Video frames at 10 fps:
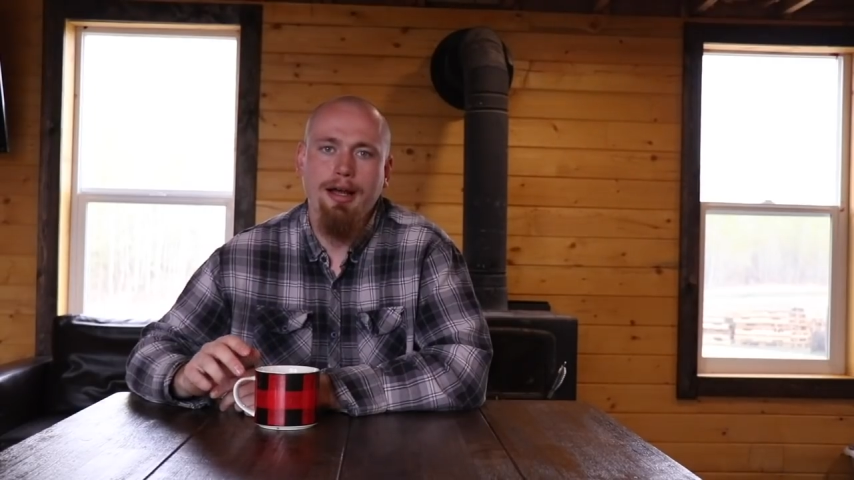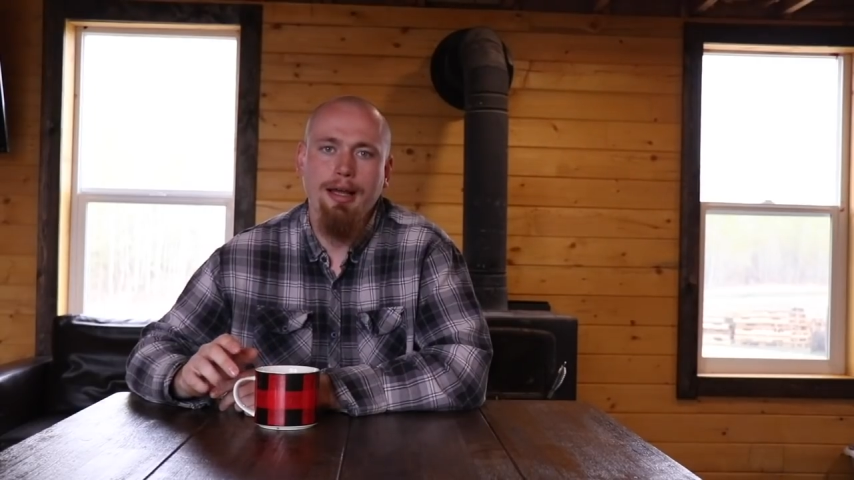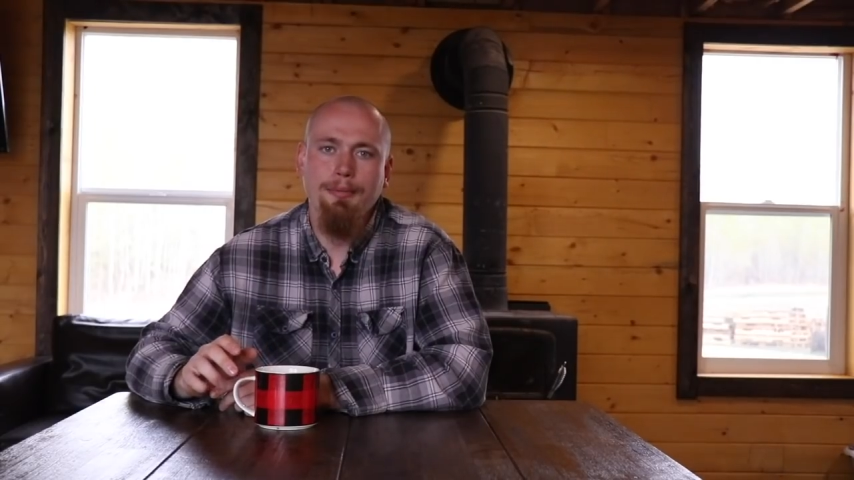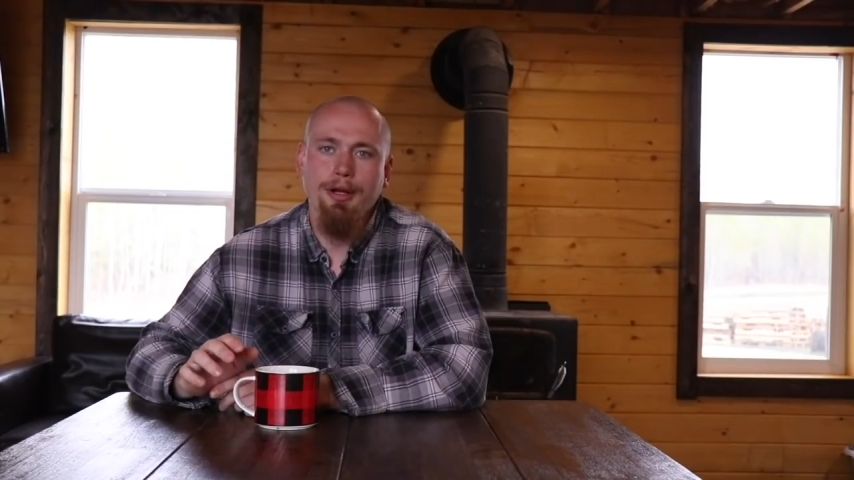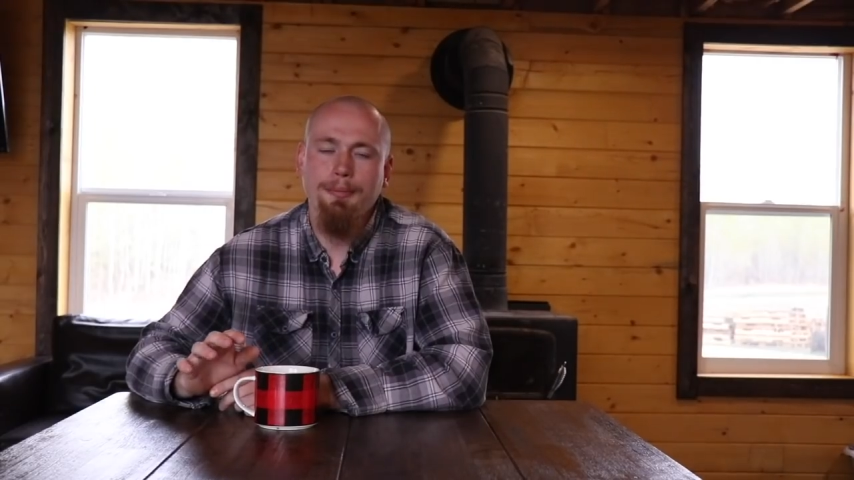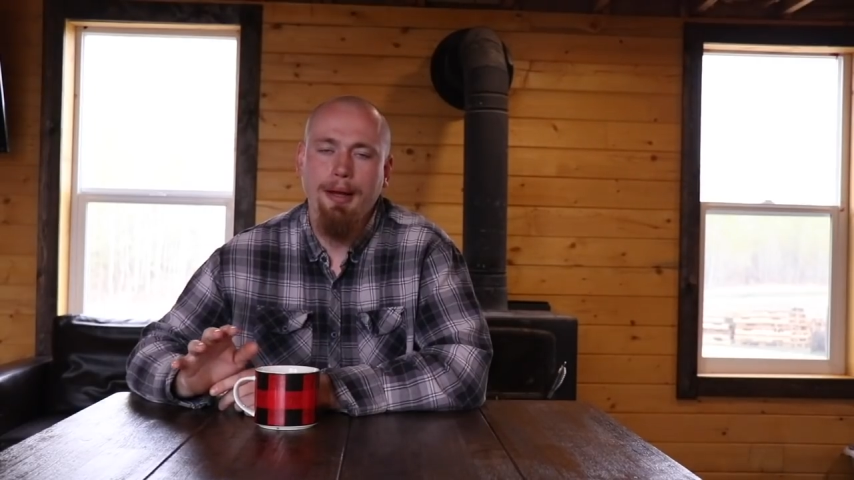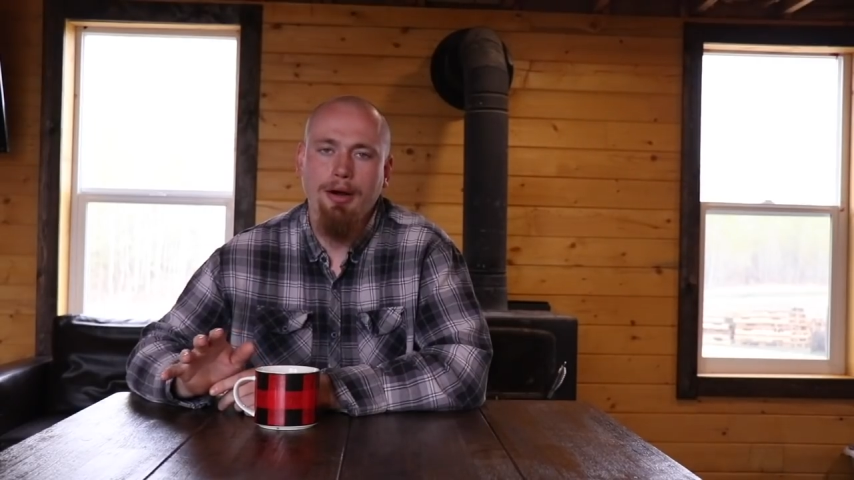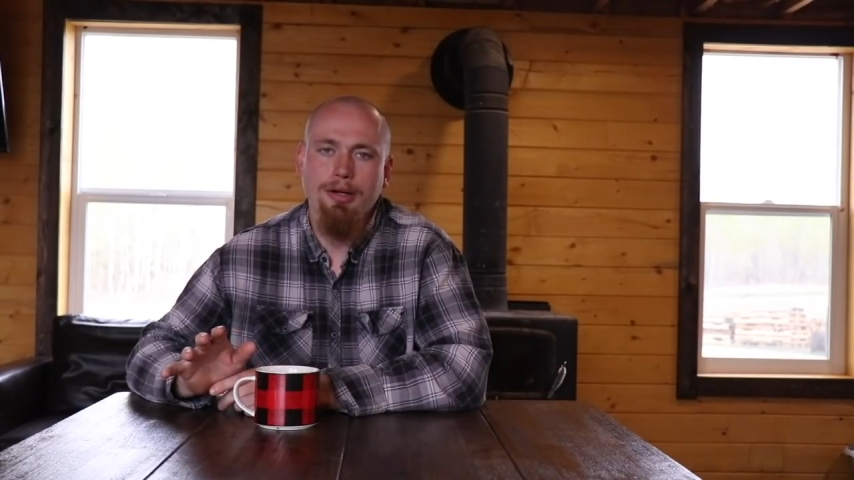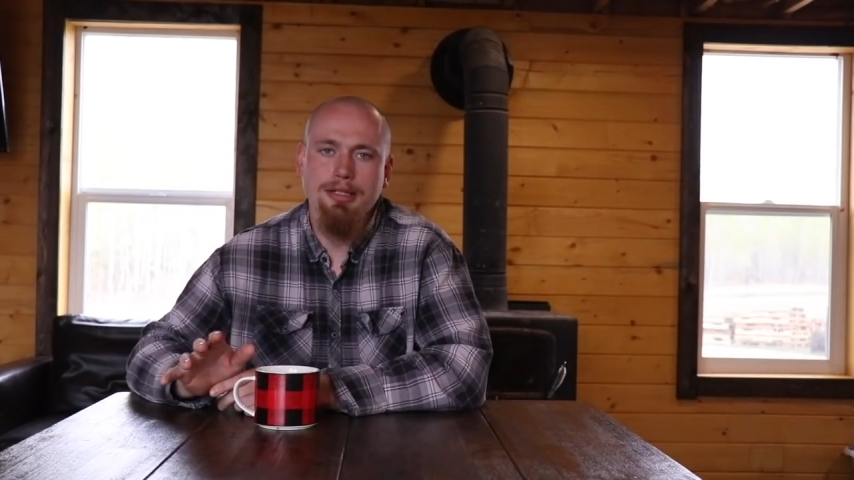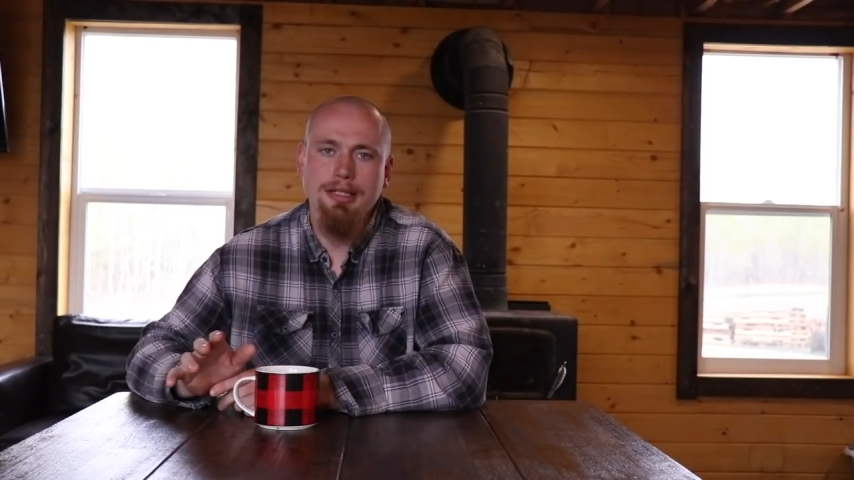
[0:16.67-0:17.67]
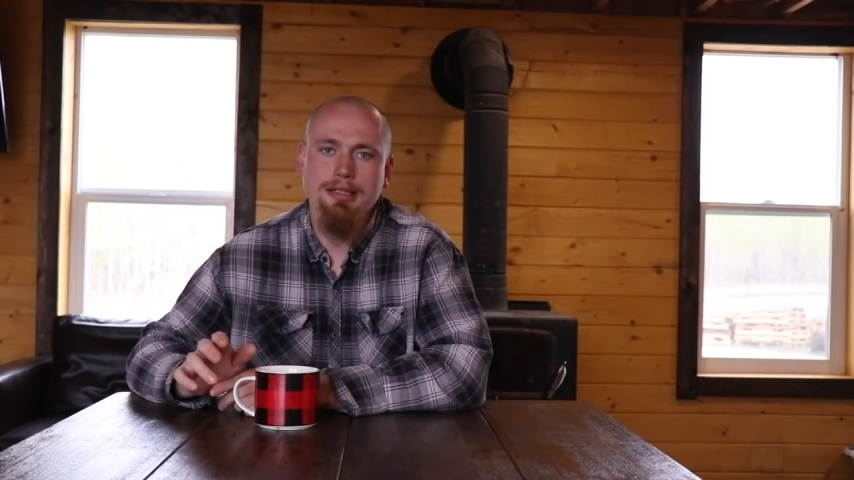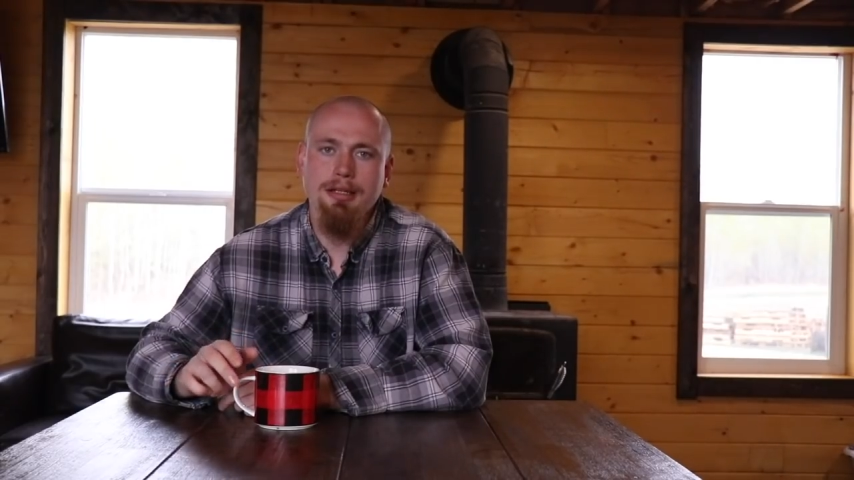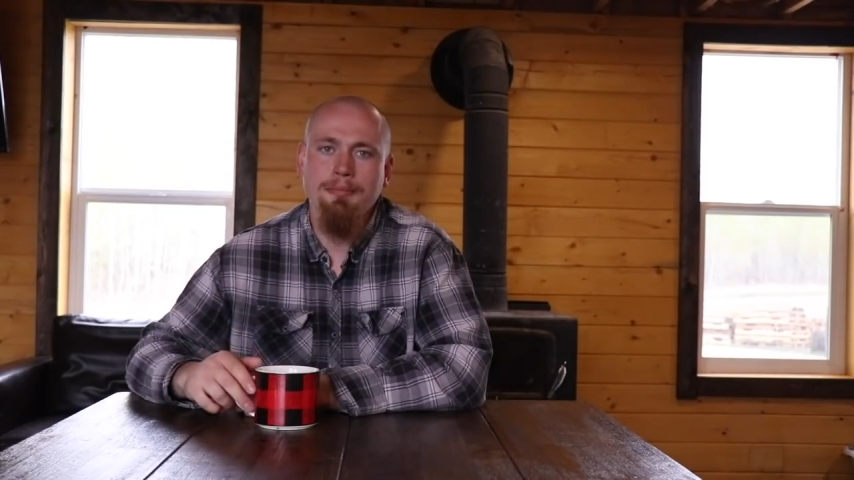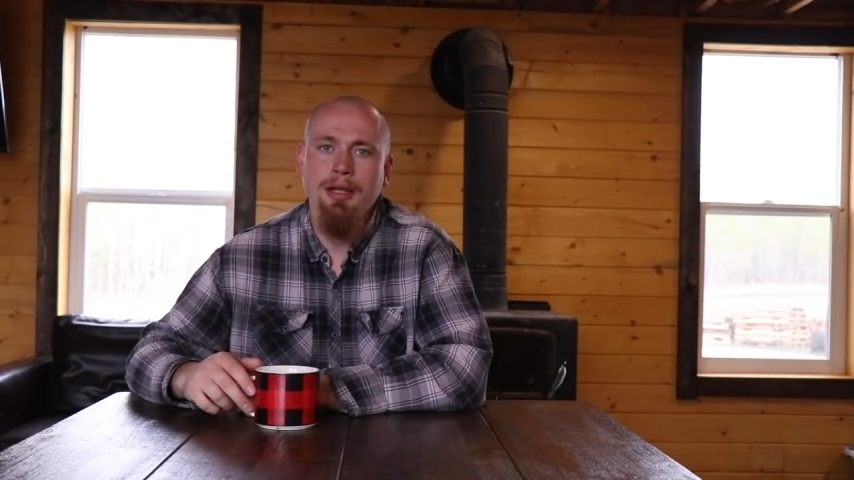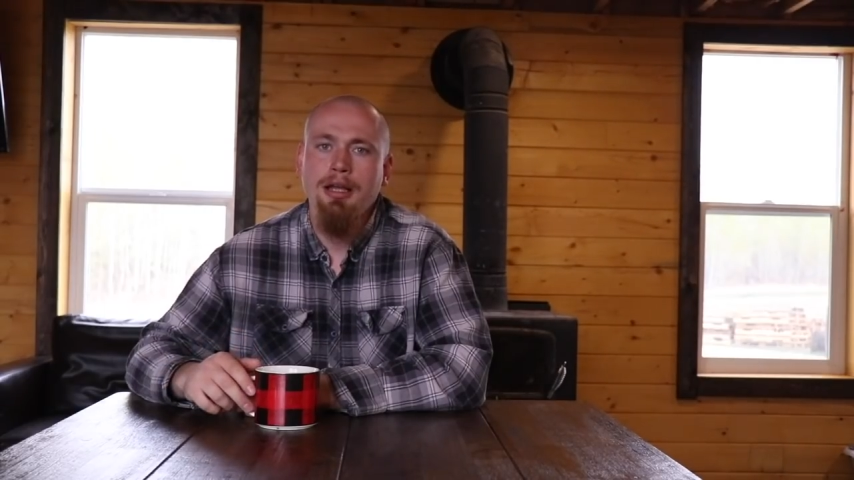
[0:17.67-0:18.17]
hybrid power
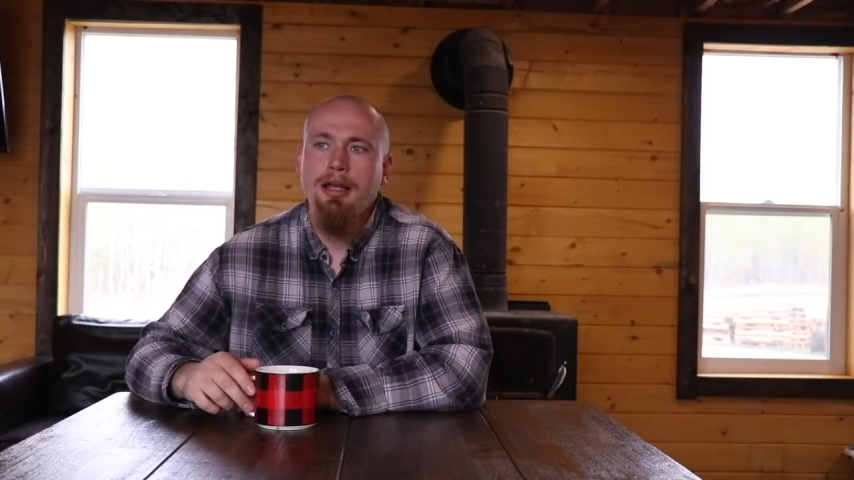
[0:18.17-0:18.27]
system,